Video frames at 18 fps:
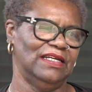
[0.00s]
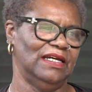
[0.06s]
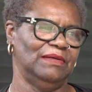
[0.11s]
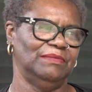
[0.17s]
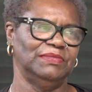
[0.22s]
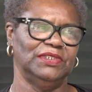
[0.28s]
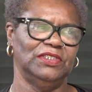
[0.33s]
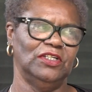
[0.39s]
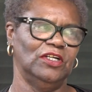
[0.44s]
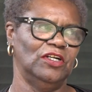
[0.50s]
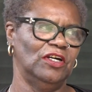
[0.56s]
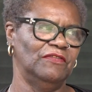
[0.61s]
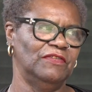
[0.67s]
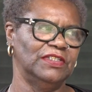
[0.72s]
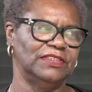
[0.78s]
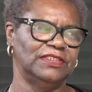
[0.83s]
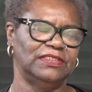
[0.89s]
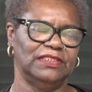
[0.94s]
I'm
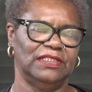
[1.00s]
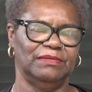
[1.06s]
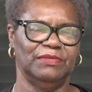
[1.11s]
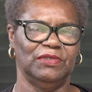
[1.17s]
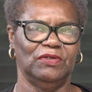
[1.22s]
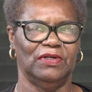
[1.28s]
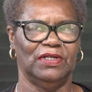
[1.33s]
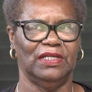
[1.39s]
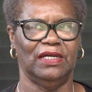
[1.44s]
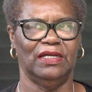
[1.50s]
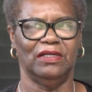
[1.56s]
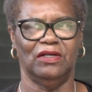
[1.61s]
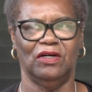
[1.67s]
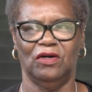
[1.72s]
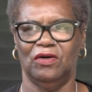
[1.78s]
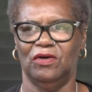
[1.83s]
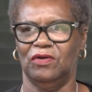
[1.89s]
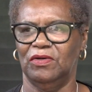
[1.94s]
nervous, and I'm going like,
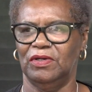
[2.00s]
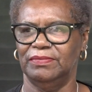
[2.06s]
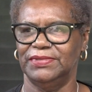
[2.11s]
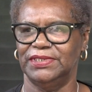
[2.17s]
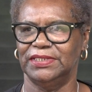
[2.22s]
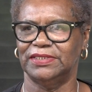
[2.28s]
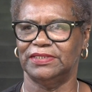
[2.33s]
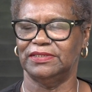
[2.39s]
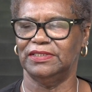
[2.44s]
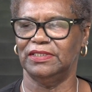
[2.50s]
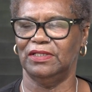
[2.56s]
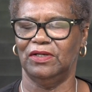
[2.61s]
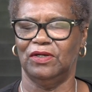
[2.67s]
oh, I'm just the